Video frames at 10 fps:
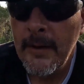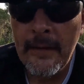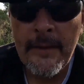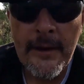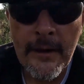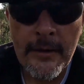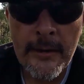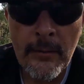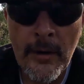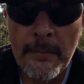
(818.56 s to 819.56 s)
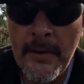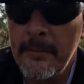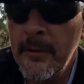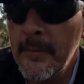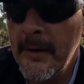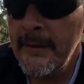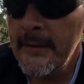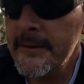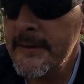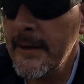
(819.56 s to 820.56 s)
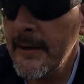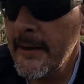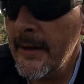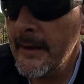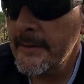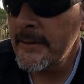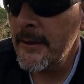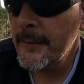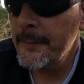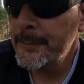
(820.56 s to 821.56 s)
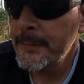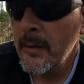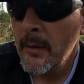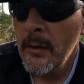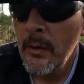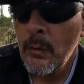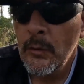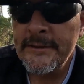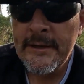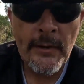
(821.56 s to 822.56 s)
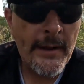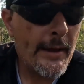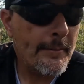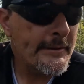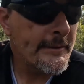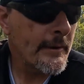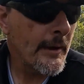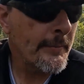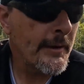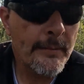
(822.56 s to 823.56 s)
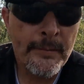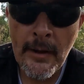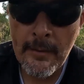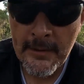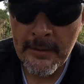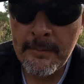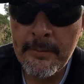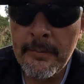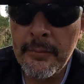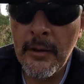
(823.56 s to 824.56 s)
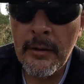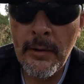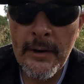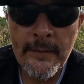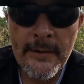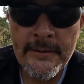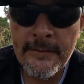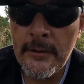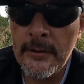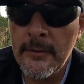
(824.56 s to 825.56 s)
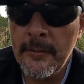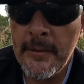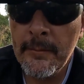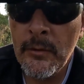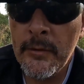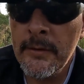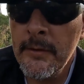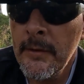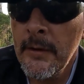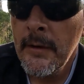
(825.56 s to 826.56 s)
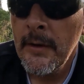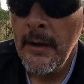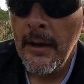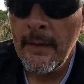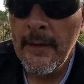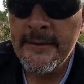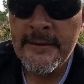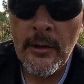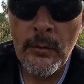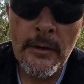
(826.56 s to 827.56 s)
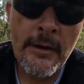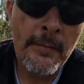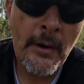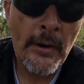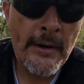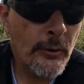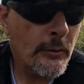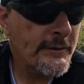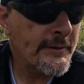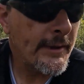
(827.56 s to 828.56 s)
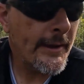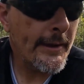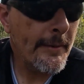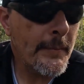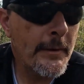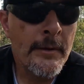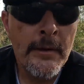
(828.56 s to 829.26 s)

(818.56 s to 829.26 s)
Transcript: in the area where I may put my deer stand at. So we'll see what happens. I'm gonna plug away at this for a little bit more and then start working my way towards the camp.